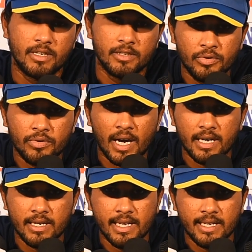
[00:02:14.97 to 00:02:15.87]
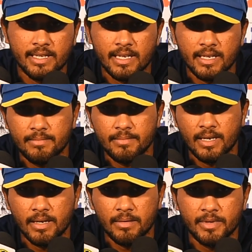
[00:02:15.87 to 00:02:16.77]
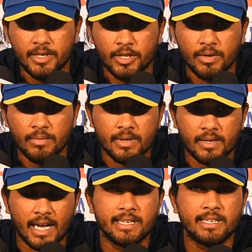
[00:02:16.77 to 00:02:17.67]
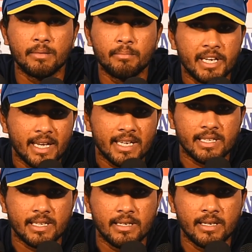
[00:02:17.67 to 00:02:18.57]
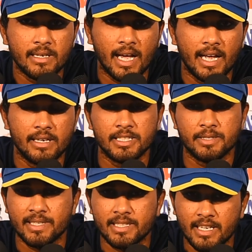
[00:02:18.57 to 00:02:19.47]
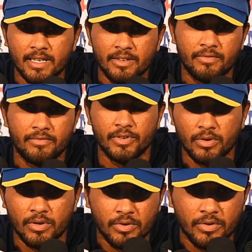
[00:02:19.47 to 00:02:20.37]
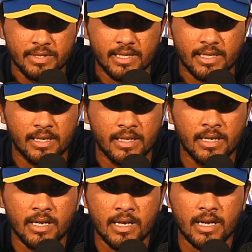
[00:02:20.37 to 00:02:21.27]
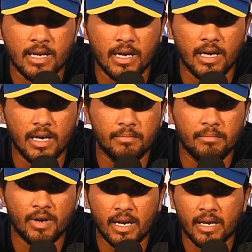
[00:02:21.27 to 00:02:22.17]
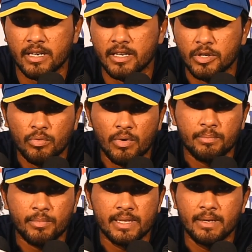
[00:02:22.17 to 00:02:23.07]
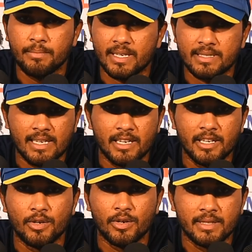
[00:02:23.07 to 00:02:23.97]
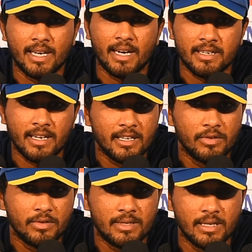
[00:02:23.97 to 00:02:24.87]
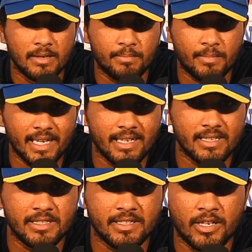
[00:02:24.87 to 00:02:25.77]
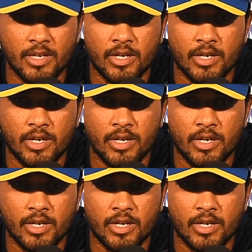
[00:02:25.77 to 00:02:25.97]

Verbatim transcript: you can't get the uh, you know right combination, and especially if you lose uh, and Nuwan Pradeep, Pasel, you know, they are really good uh, players.